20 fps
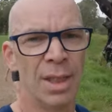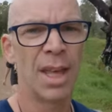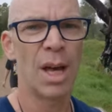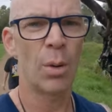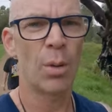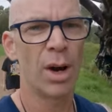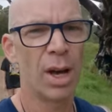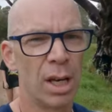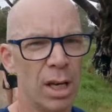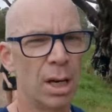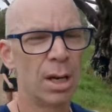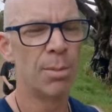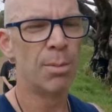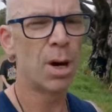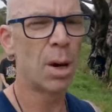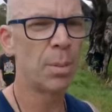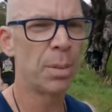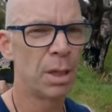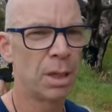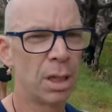That way
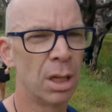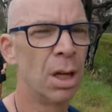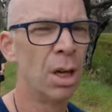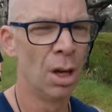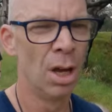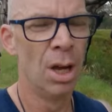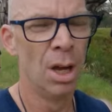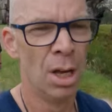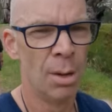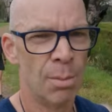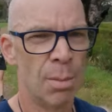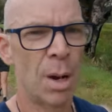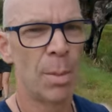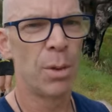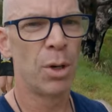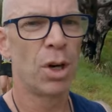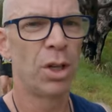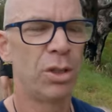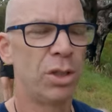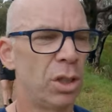might
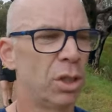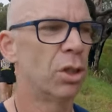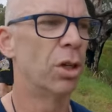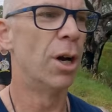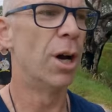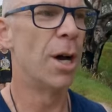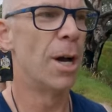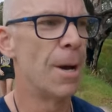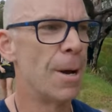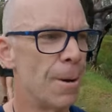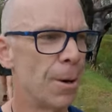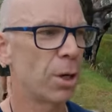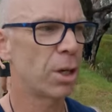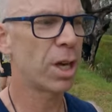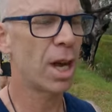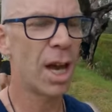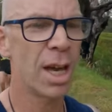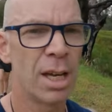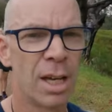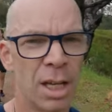be ideal.
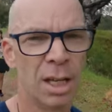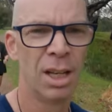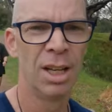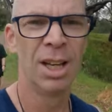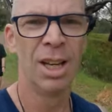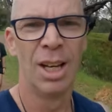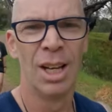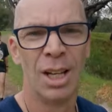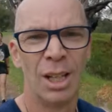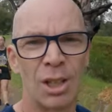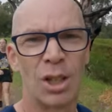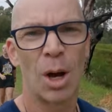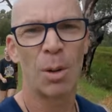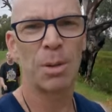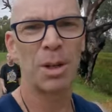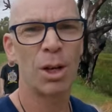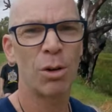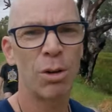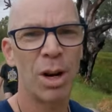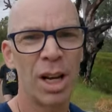Okay, time
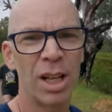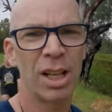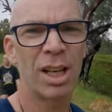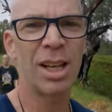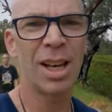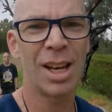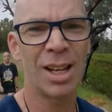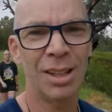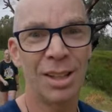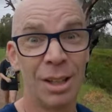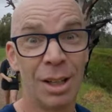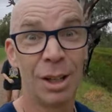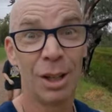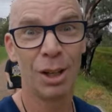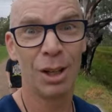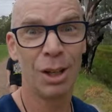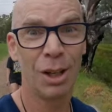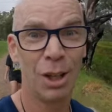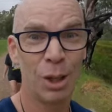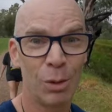to get running again.
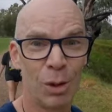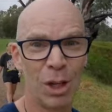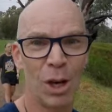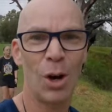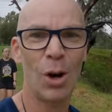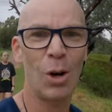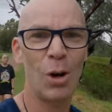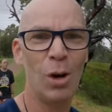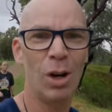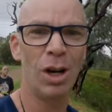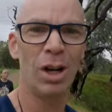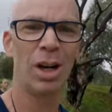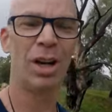Here we go.